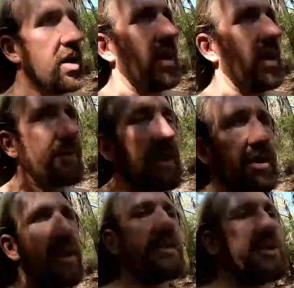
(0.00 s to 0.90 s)
I think it
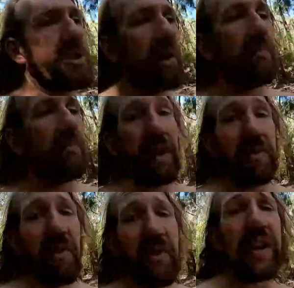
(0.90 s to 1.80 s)
goes to show maybe
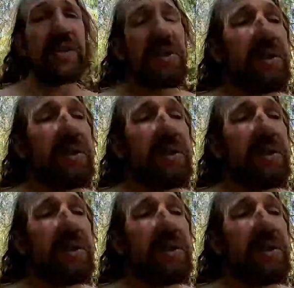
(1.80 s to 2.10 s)
I ran